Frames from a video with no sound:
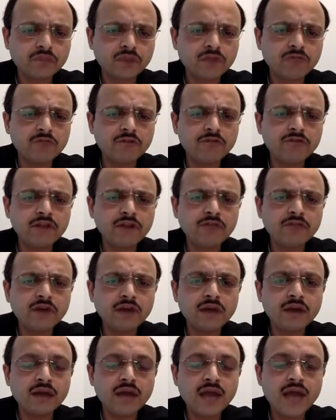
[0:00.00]

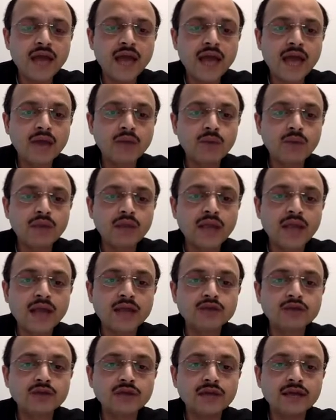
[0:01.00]
P451, and we
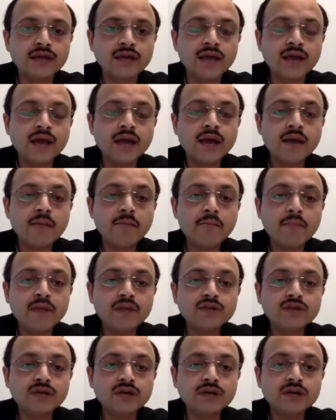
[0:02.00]
actually
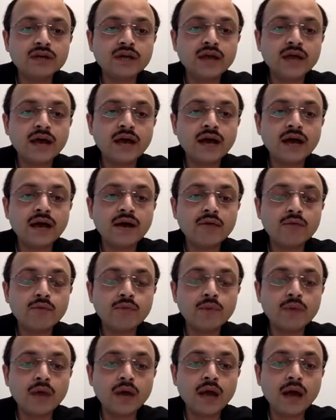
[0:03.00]
measured
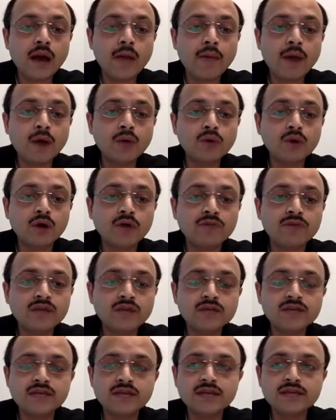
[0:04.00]
amount of
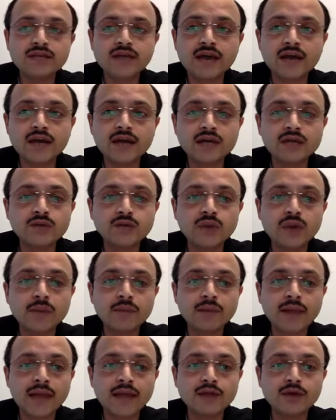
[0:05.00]
these dsRNAs we
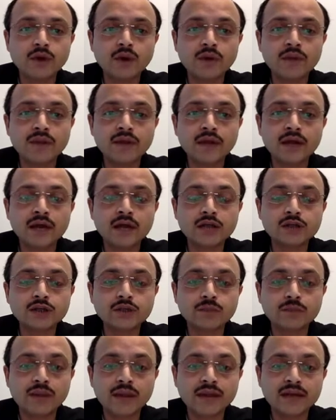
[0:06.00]
applied on the culture
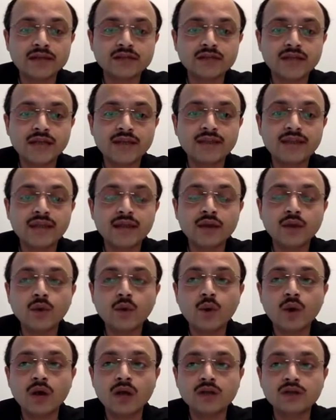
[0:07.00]
plates, and then
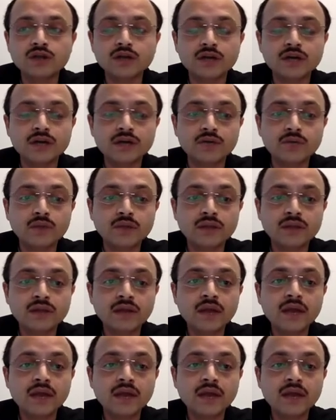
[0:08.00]
co-cultured it with